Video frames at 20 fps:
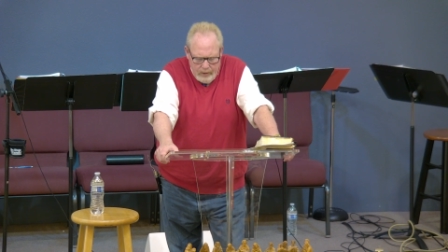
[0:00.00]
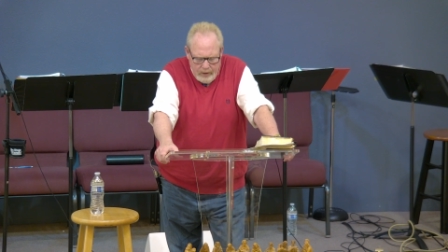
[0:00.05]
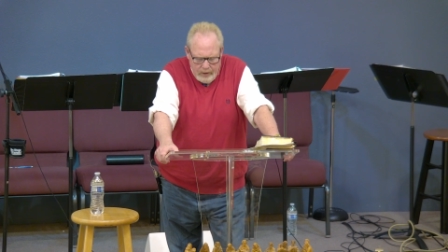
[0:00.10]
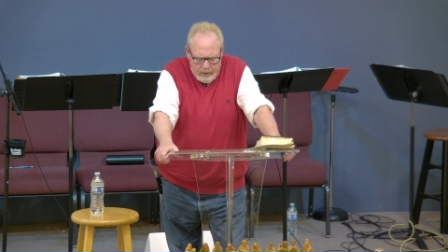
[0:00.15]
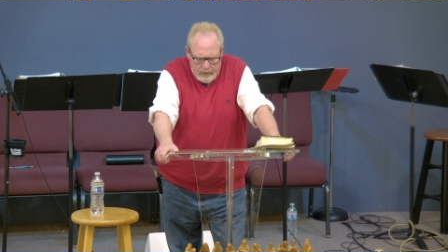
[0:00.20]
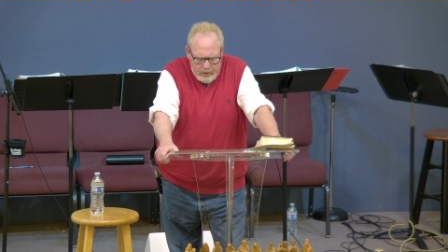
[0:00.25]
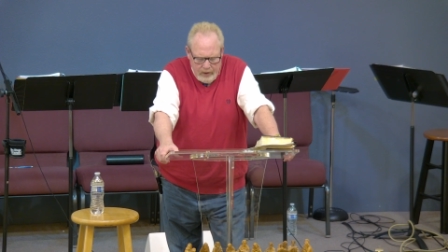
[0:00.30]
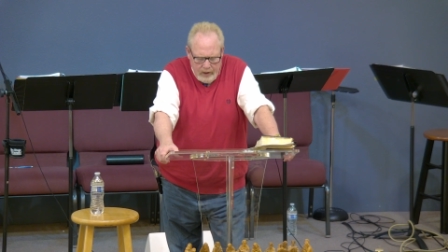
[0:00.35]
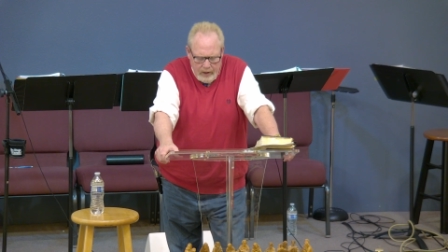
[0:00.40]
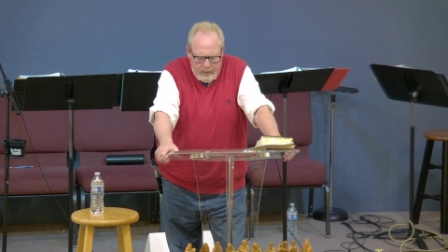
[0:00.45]

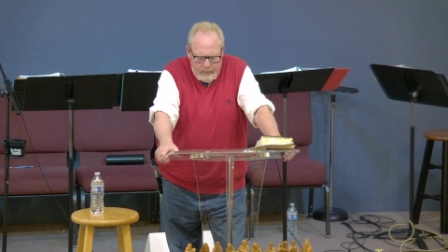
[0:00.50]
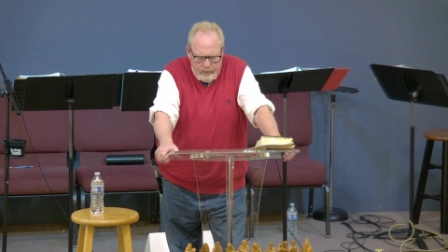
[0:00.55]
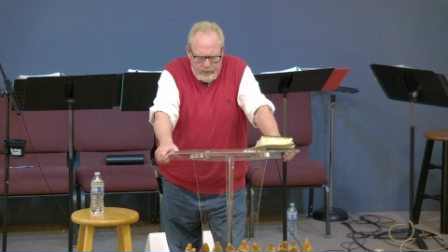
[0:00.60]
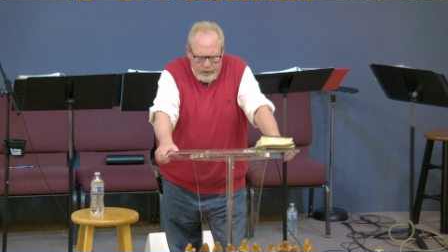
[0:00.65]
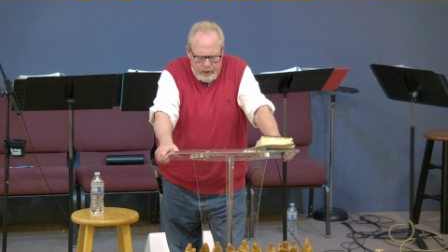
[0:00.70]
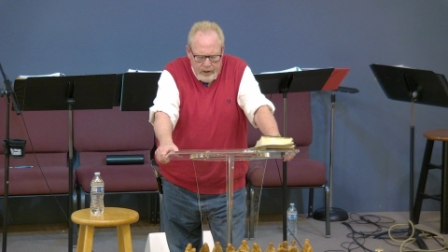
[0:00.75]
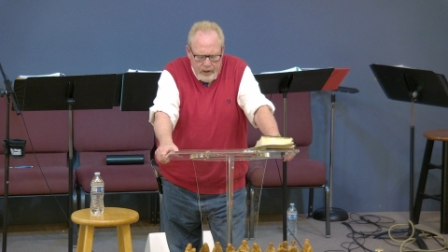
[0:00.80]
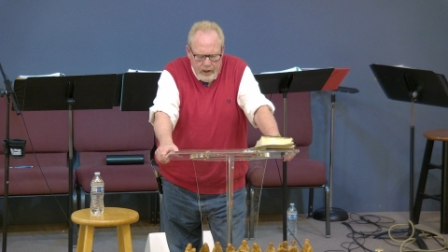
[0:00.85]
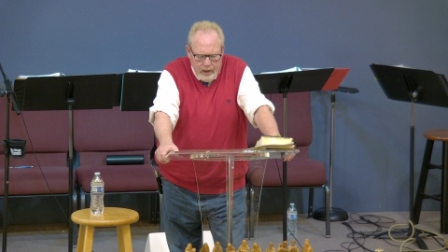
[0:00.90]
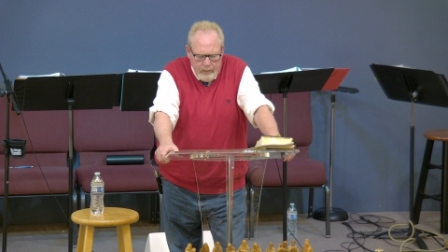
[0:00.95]
at times
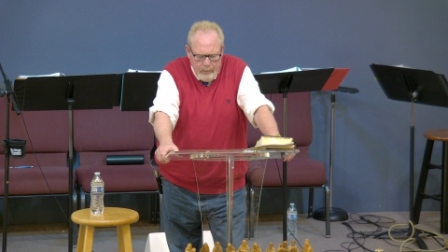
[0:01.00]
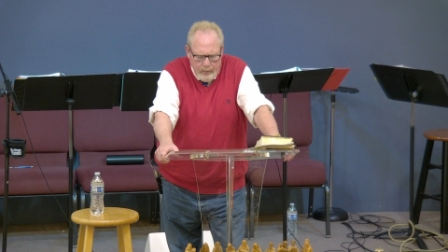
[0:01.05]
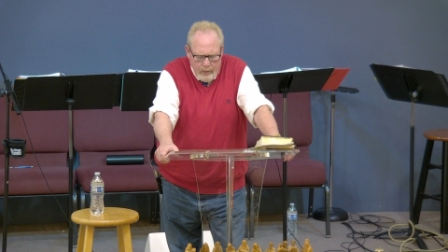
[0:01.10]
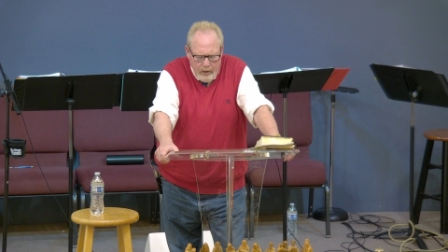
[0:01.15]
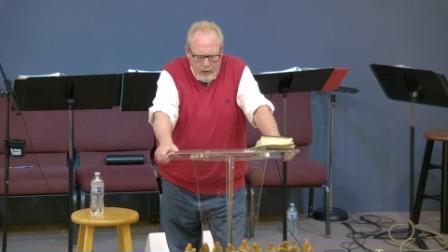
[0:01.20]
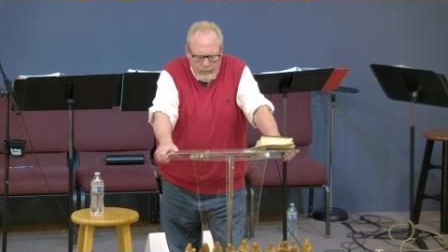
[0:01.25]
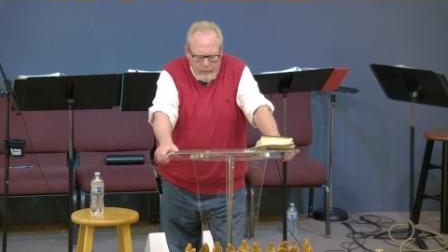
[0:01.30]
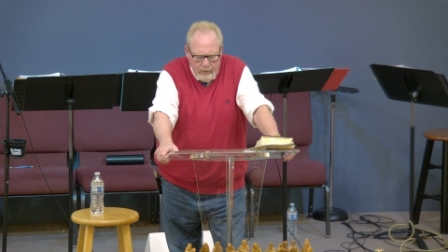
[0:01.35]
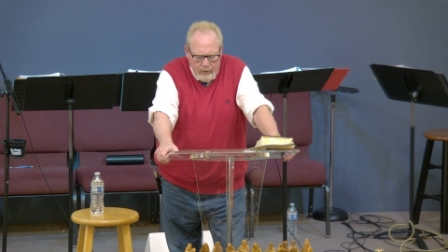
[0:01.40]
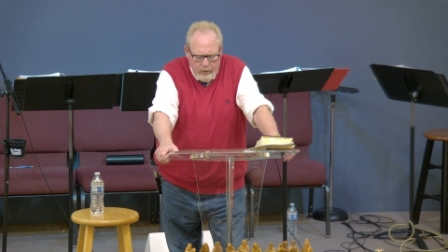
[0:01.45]
get up
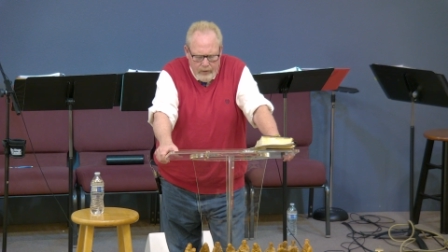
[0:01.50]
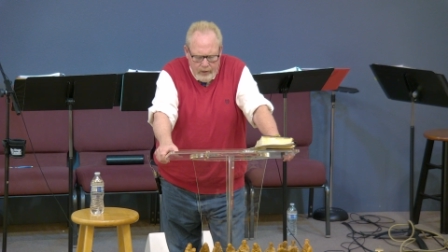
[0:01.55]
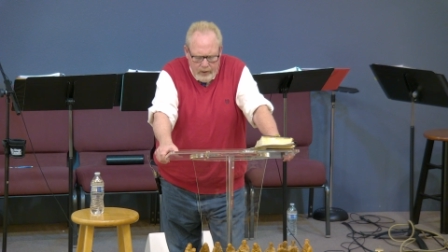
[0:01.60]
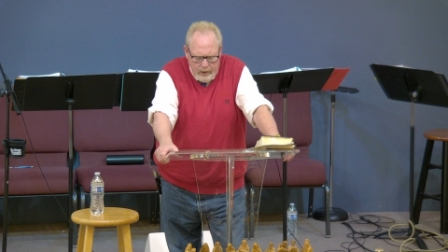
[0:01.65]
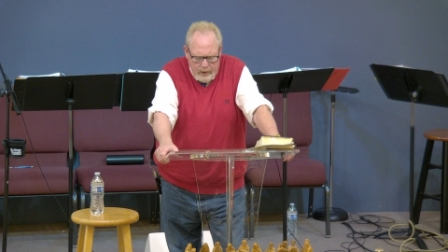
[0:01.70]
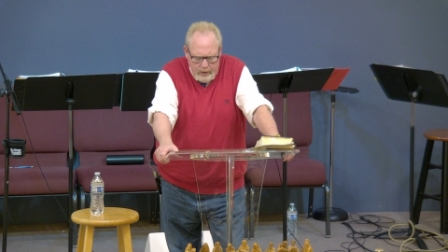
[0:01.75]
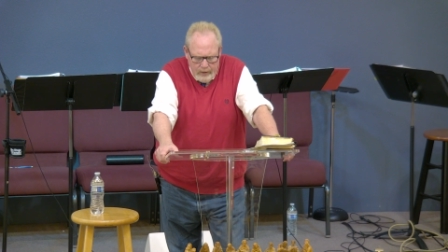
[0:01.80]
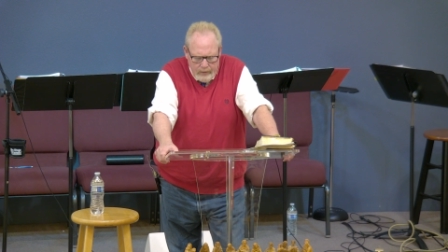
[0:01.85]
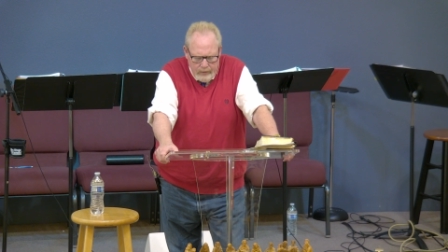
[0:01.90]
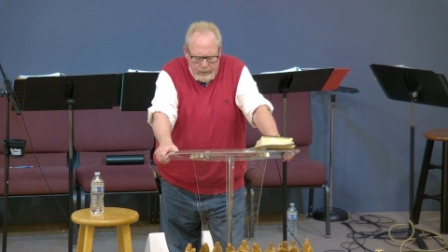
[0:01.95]
off our
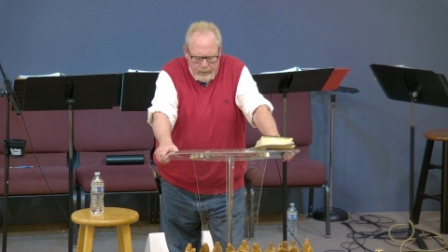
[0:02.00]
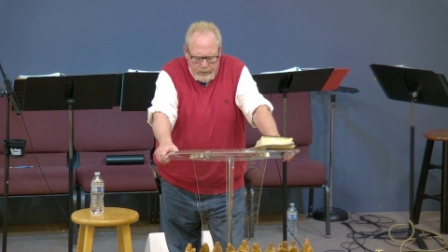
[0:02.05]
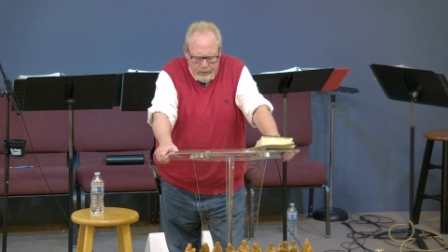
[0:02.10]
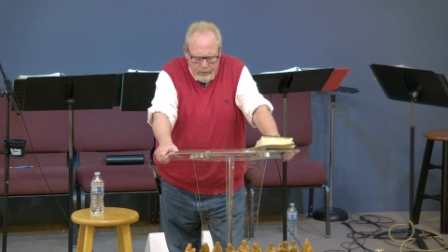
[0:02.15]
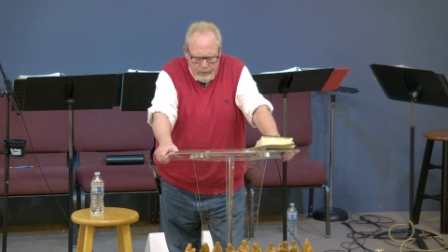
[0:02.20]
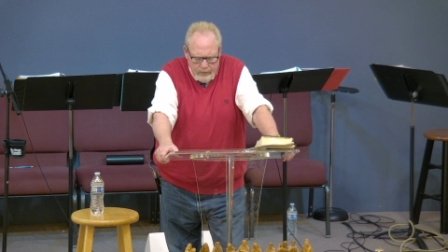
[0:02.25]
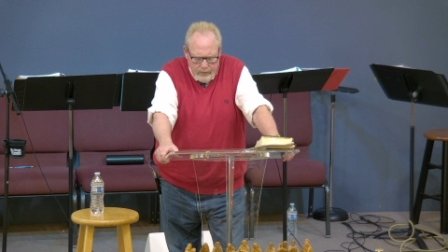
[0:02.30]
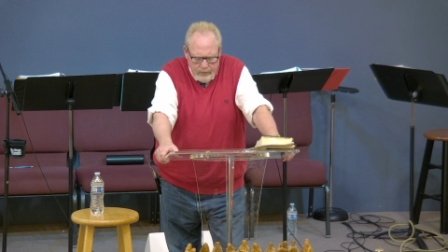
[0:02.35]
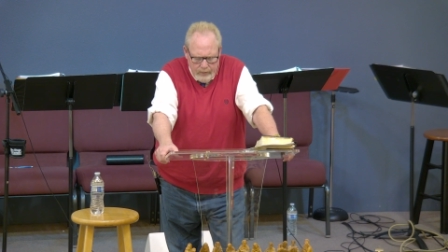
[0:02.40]
knees